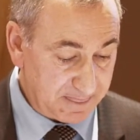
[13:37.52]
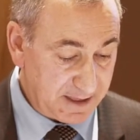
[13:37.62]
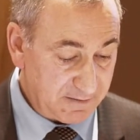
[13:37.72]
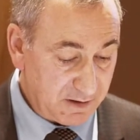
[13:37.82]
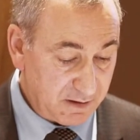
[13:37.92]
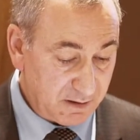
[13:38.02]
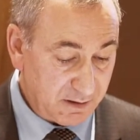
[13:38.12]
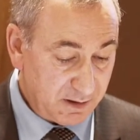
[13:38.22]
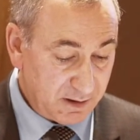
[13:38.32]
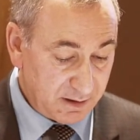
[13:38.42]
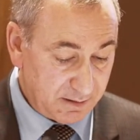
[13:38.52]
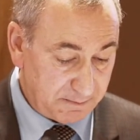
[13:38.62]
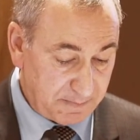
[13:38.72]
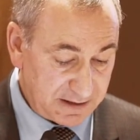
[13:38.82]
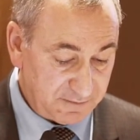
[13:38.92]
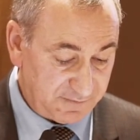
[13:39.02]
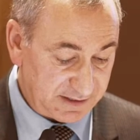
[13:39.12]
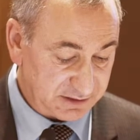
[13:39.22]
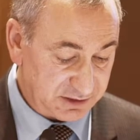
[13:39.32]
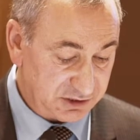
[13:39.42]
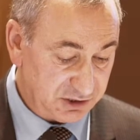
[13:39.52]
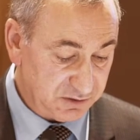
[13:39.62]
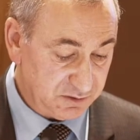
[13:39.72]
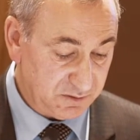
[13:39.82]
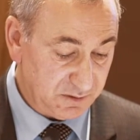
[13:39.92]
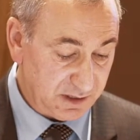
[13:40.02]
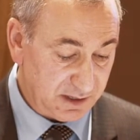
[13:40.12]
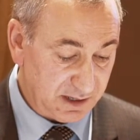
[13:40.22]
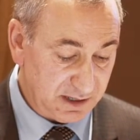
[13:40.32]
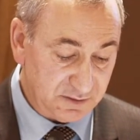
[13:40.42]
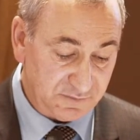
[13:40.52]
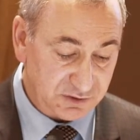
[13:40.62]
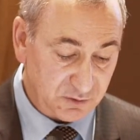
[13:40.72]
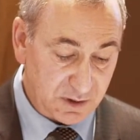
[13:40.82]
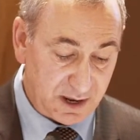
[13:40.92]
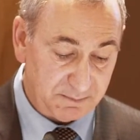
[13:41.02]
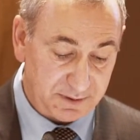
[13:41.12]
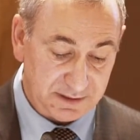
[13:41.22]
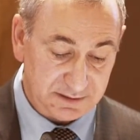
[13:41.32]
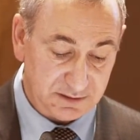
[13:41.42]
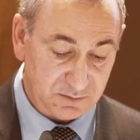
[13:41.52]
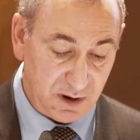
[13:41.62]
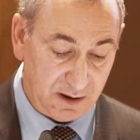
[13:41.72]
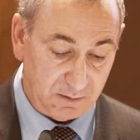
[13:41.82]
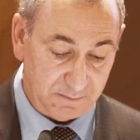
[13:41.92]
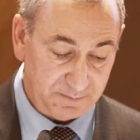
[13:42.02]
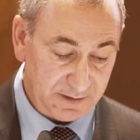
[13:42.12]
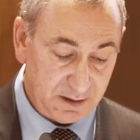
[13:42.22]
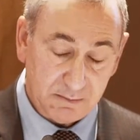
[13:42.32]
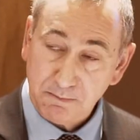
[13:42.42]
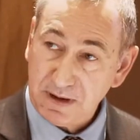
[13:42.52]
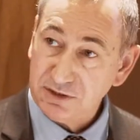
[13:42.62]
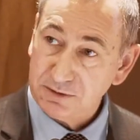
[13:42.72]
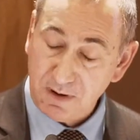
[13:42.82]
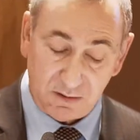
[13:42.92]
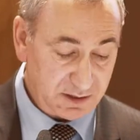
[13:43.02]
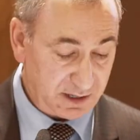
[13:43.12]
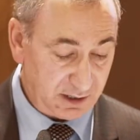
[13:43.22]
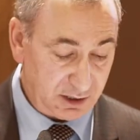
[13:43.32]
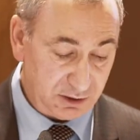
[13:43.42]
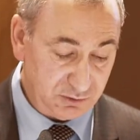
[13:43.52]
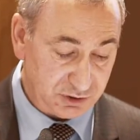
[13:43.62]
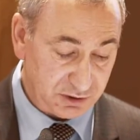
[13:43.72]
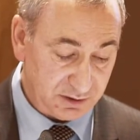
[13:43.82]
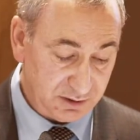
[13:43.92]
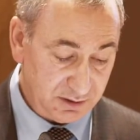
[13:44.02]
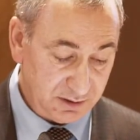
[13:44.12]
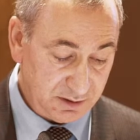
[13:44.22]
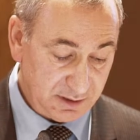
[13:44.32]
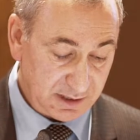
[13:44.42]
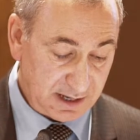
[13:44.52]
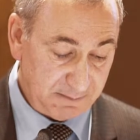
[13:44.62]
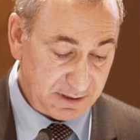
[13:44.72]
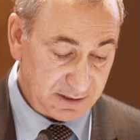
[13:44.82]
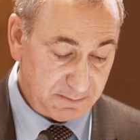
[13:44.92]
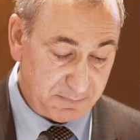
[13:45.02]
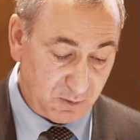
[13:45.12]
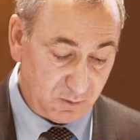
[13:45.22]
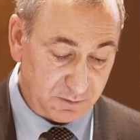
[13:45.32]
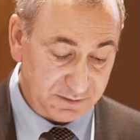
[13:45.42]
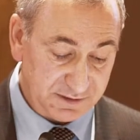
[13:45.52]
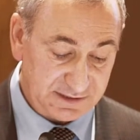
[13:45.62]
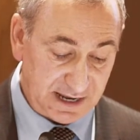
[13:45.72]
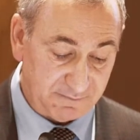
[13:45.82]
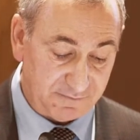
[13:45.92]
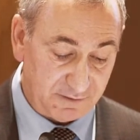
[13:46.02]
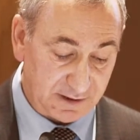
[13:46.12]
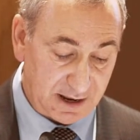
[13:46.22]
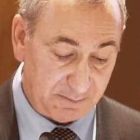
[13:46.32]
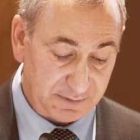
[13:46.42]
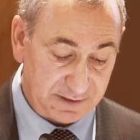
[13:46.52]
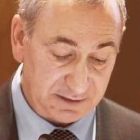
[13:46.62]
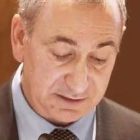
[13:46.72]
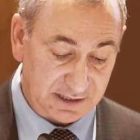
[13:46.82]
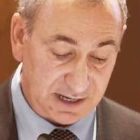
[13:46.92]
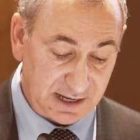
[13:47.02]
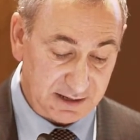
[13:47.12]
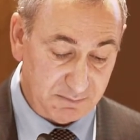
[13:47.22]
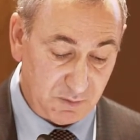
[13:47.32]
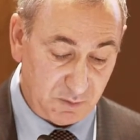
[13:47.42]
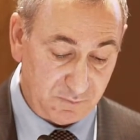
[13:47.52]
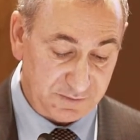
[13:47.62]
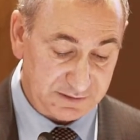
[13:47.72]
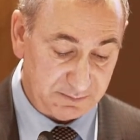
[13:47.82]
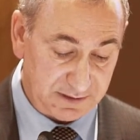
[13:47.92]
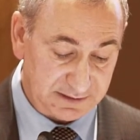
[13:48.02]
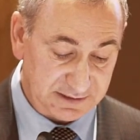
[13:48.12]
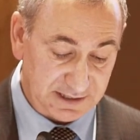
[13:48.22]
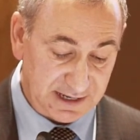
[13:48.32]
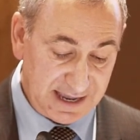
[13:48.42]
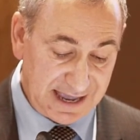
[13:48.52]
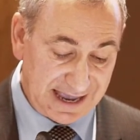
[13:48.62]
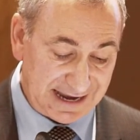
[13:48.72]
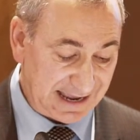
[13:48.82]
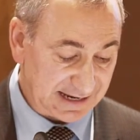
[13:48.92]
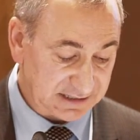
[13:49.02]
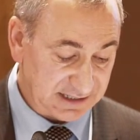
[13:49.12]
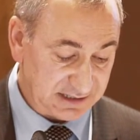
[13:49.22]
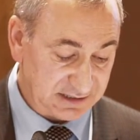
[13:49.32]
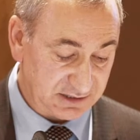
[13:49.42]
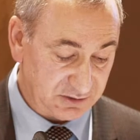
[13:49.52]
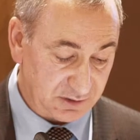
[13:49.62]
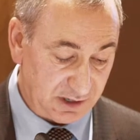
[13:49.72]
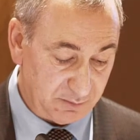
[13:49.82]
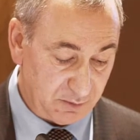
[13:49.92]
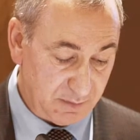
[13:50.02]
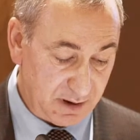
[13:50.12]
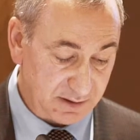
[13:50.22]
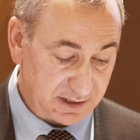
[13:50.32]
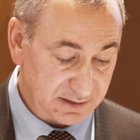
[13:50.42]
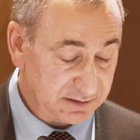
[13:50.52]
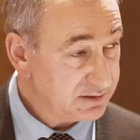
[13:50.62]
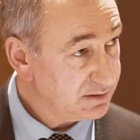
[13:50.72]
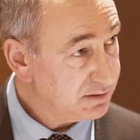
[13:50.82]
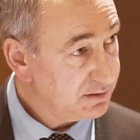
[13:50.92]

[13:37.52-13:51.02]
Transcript: There are benefits to individual companies as well. Benchmark inclusion can be an important step for a company to gain more visibility and access to global markets.